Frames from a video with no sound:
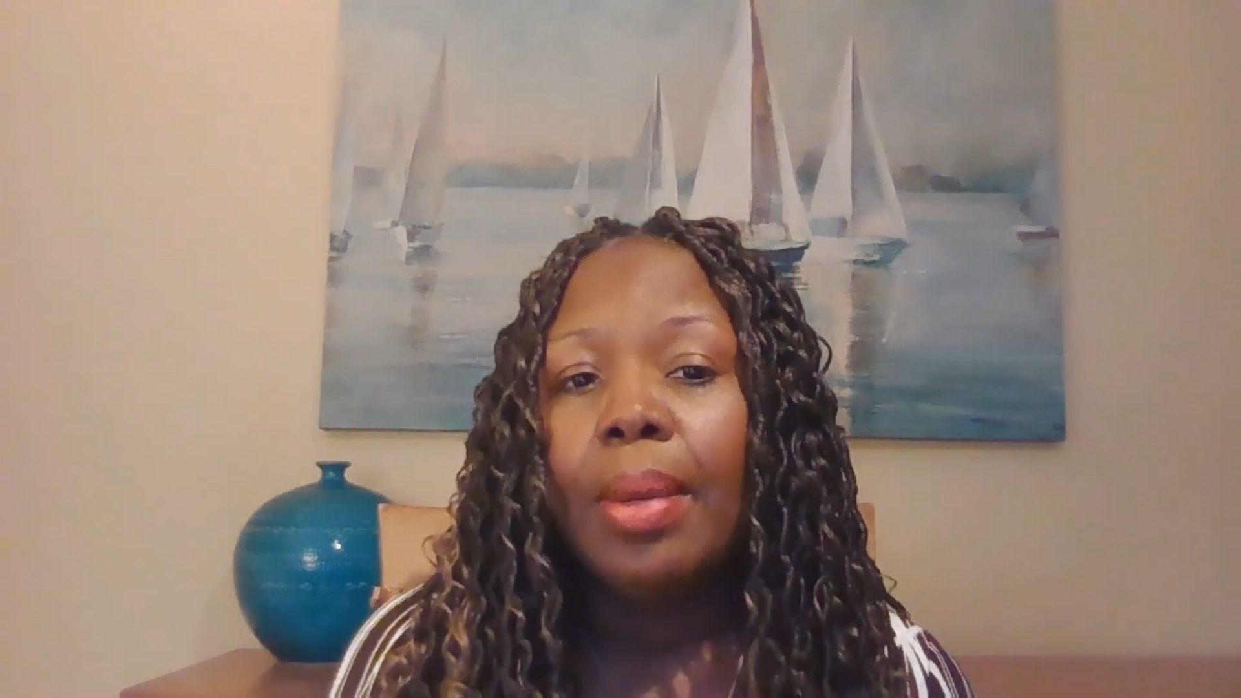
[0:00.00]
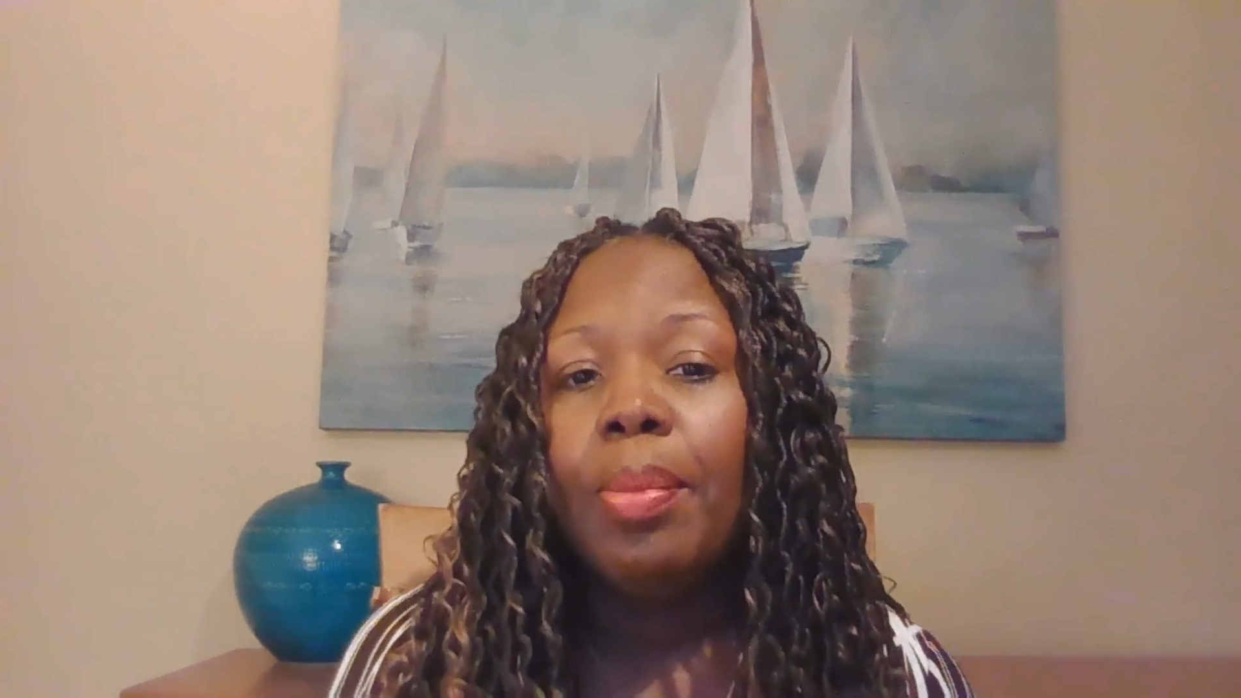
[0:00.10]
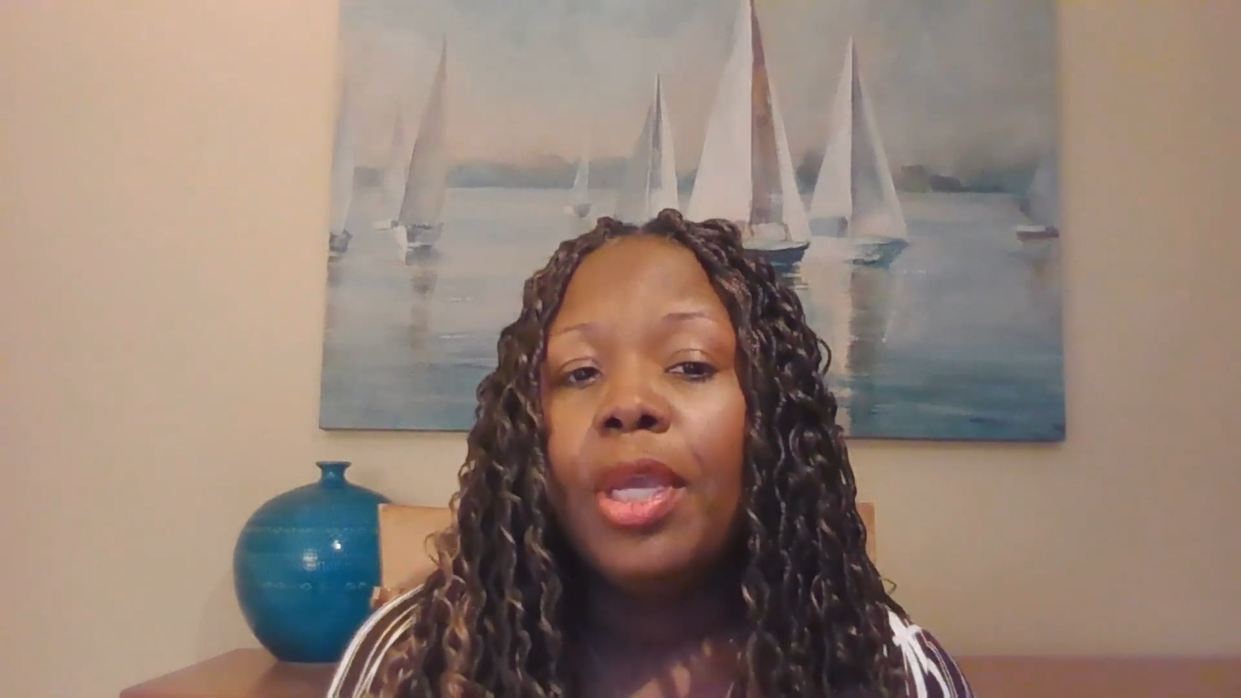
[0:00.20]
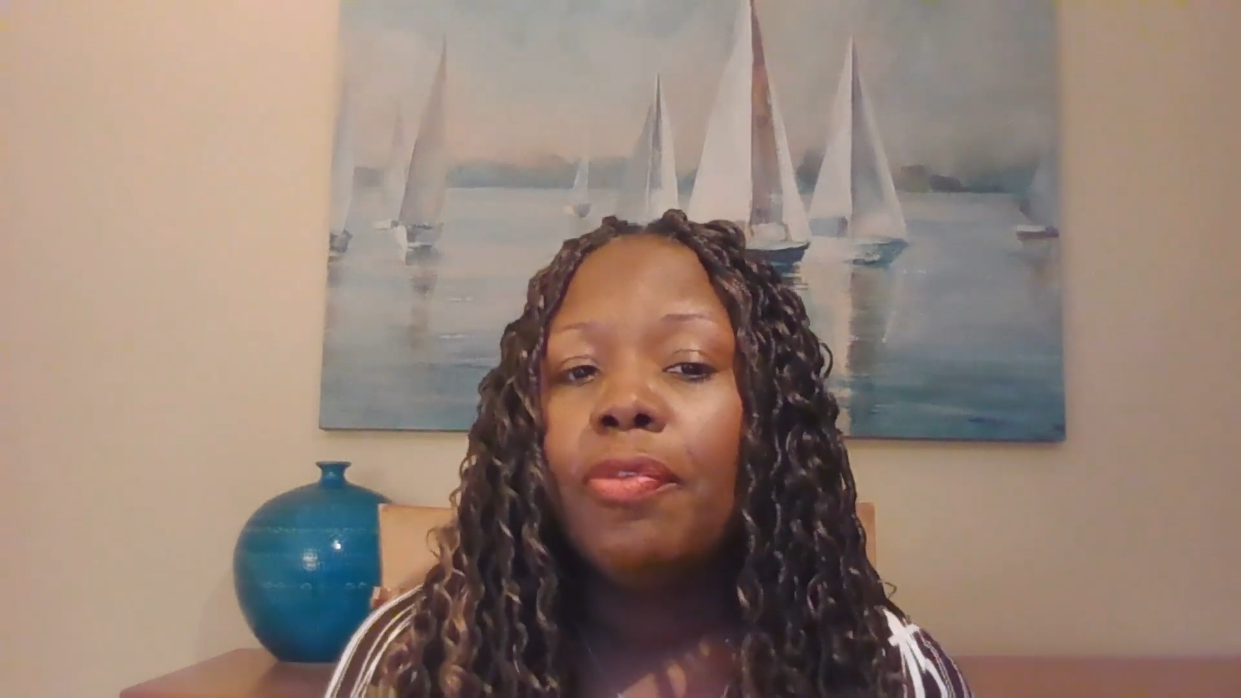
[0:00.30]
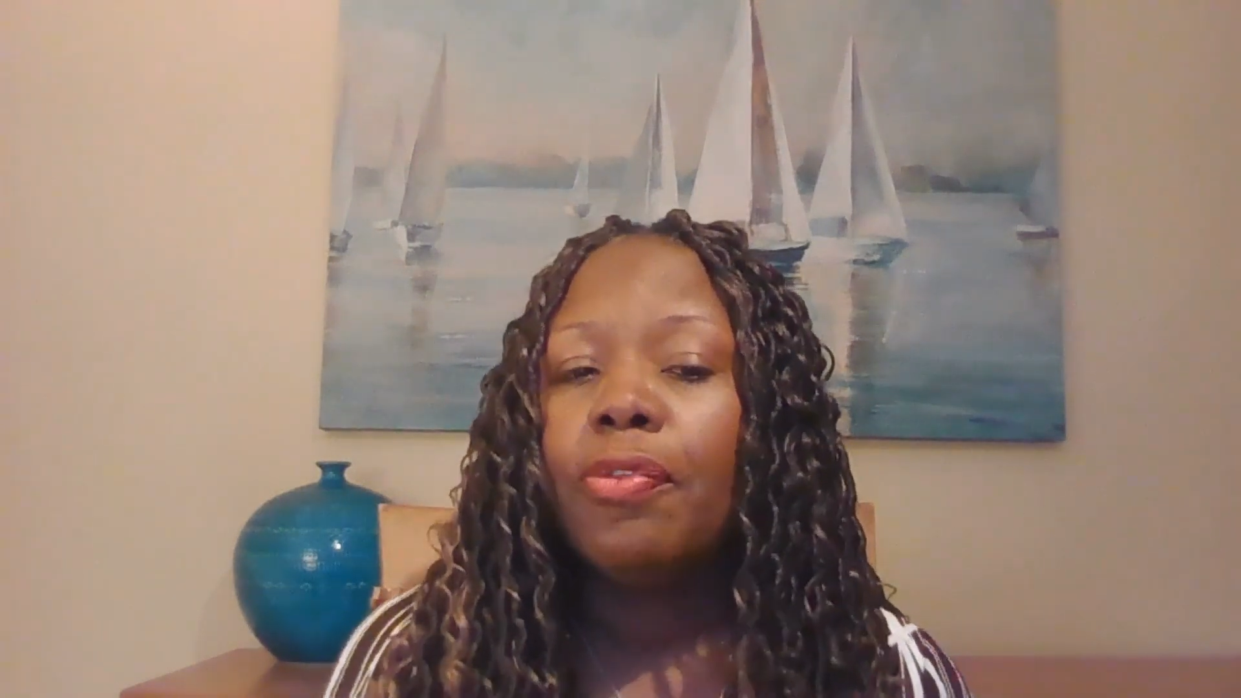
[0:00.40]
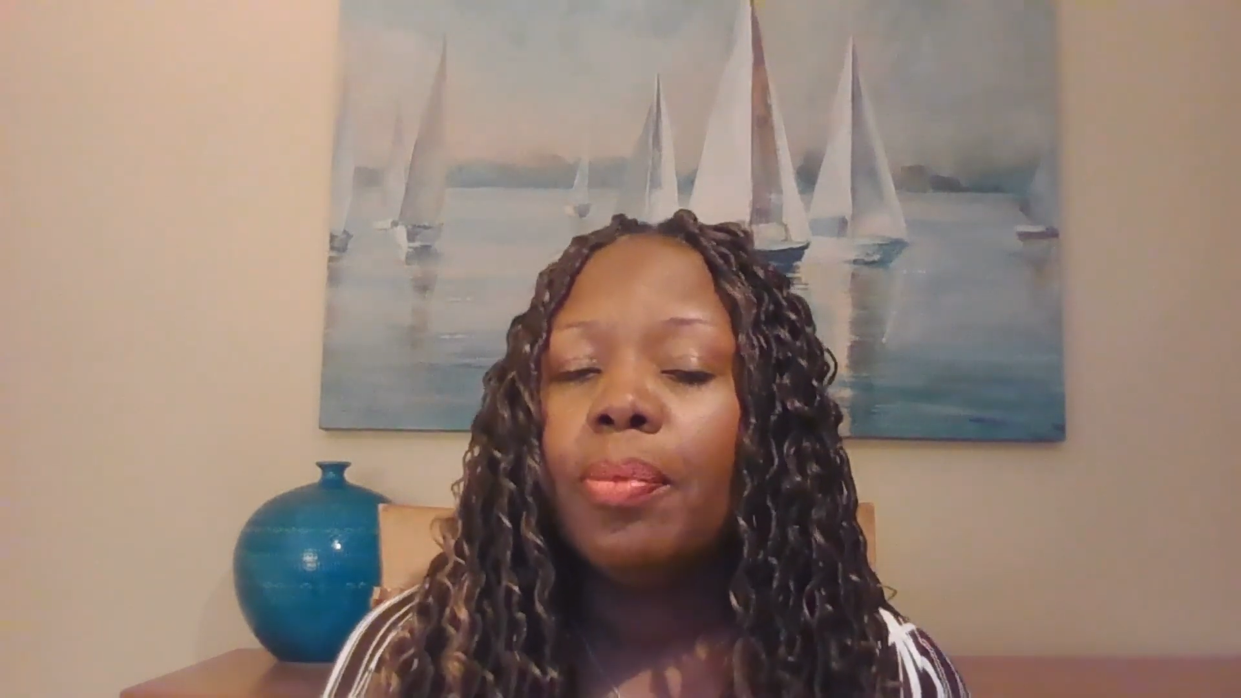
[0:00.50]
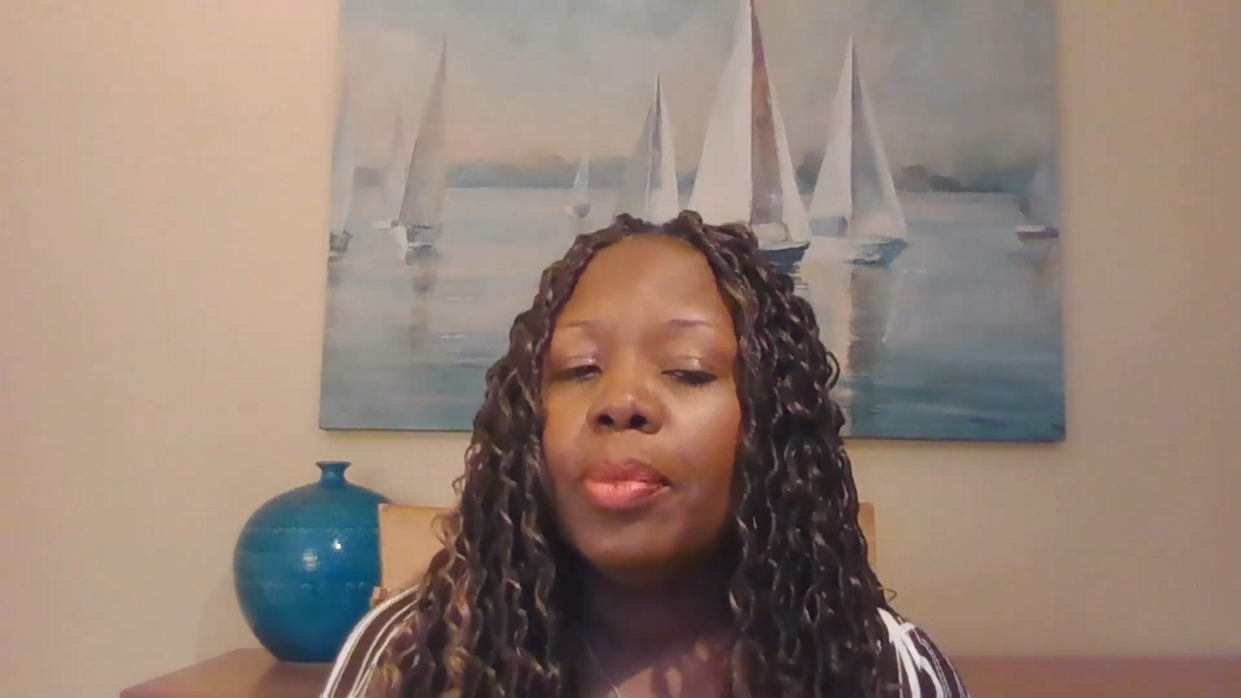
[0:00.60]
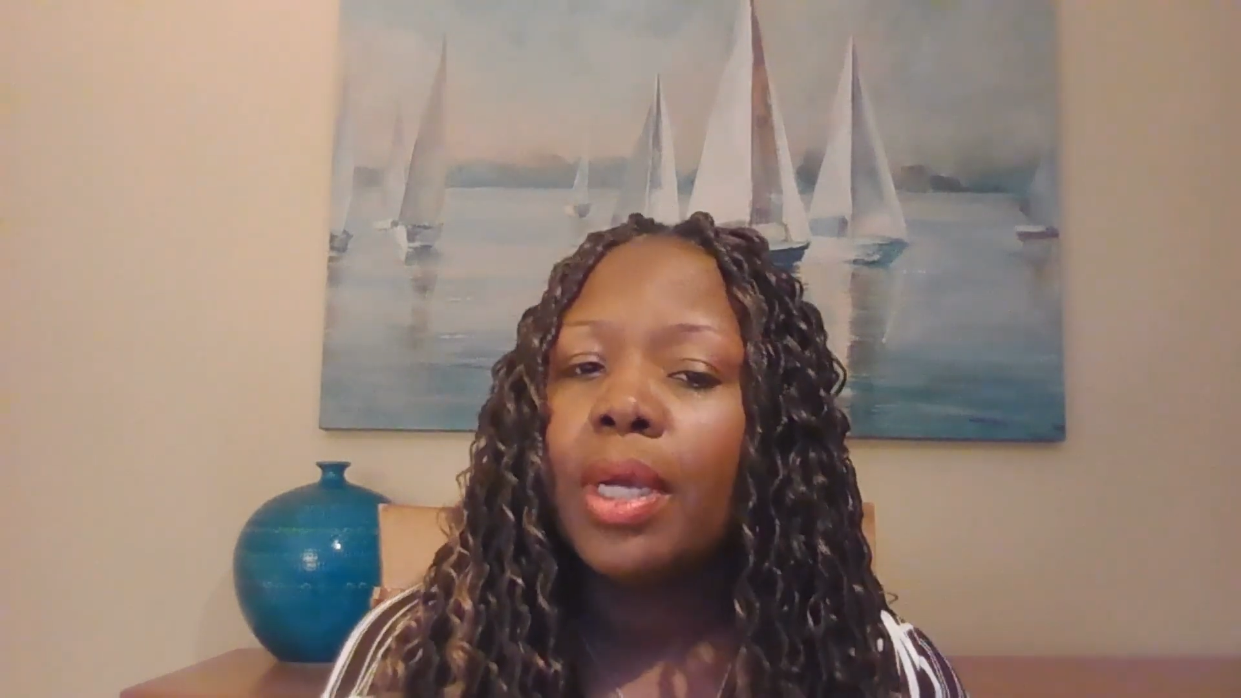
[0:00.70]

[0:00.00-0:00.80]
be it from the